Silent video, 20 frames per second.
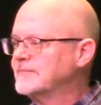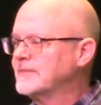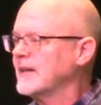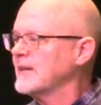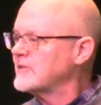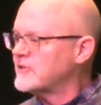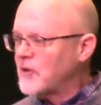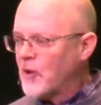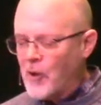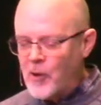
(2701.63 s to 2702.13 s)

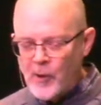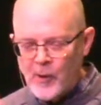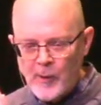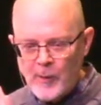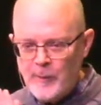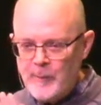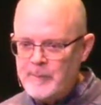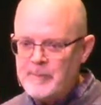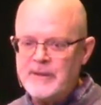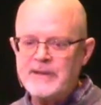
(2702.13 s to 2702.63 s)
It's
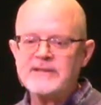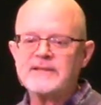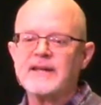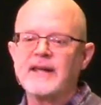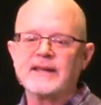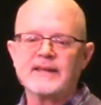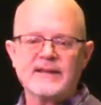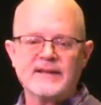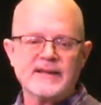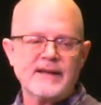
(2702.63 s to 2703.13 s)
all been
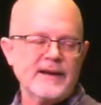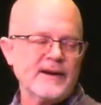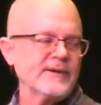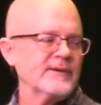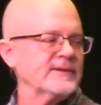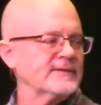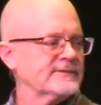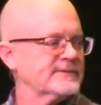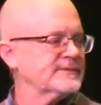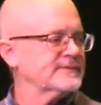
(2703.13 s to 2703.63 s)
taken care
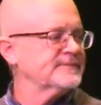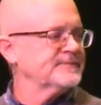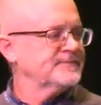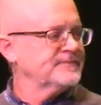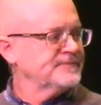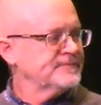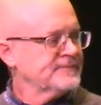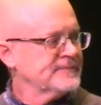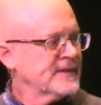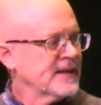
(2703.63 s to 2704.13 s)
of.
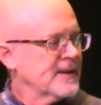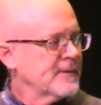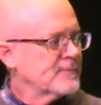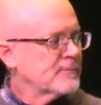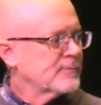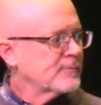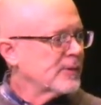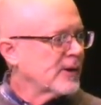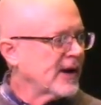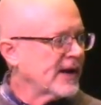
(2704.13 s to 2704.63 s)

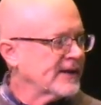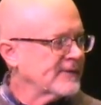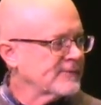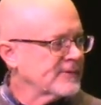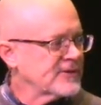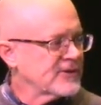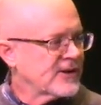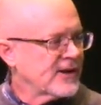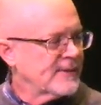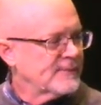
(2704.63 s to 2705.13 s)
Brian,
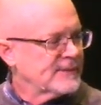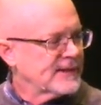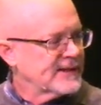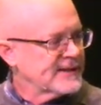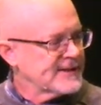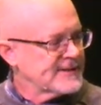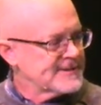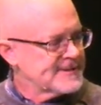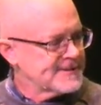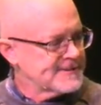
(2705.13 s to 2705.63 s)
will you come
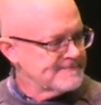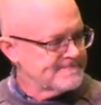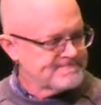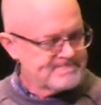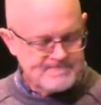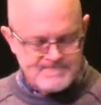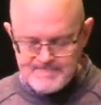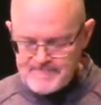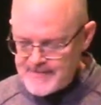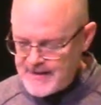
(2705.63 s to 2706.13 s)
lead us
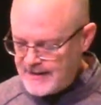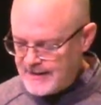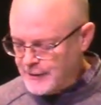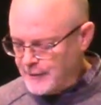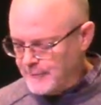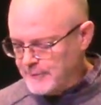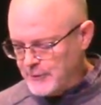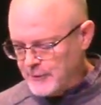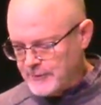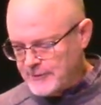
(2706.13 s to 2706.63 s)
in
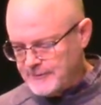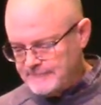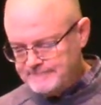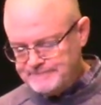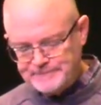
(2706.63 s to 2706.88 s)
communion?